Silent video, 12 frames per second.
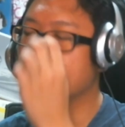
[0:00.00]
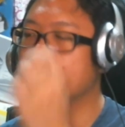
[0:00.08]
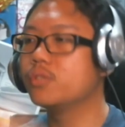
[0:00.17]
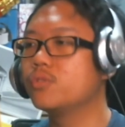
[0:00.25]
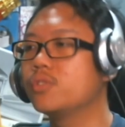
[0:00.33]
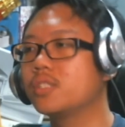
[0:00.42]

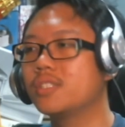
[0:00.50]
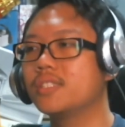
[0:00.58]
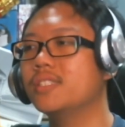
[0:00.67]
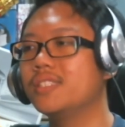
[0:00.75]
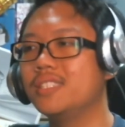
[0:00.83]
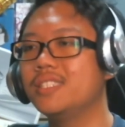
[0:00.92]
but you
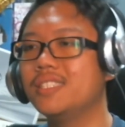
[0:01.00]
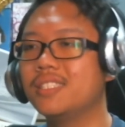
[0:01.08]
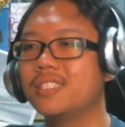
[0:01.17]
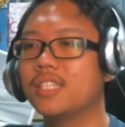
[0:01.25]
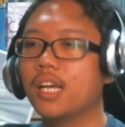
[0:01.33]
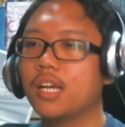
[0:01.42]
still
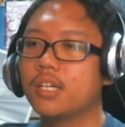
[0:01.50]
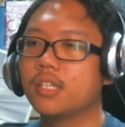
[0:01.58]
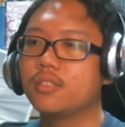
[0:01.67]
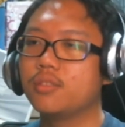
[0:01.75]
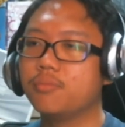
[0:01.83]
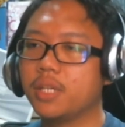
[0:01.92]
need
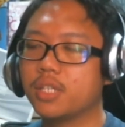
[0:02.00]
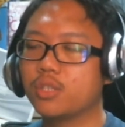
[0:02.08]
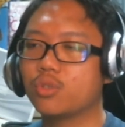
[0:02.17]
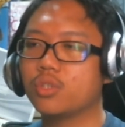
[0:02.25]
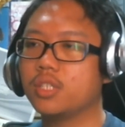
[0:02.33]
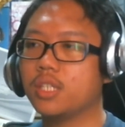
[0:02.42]
to make
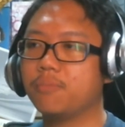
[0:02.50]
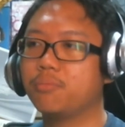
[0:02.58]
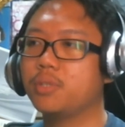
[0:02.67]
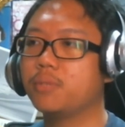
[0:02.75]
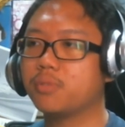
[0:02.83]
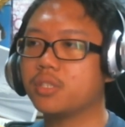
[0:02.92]
sure that
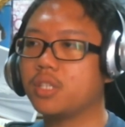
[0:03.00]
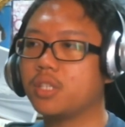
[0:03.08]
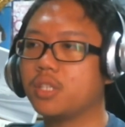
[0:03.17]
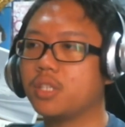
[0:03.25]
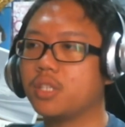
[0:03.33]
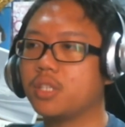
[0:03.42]
people
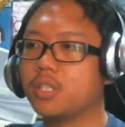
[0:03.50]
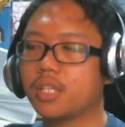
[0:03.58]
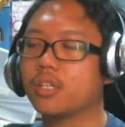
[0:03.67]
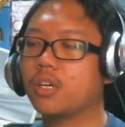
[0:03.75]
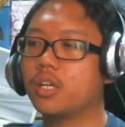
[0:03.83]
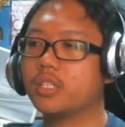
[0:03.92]
are
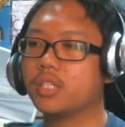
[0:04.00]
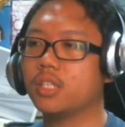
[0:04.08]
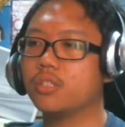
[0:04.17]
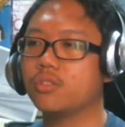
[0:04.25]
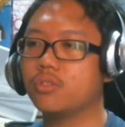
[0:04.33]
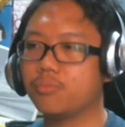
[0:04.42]
making
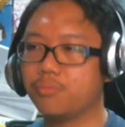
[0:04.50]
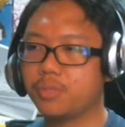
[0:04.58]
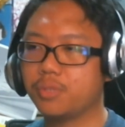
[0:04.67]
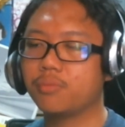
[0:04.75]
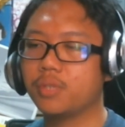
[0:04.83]
content, you know,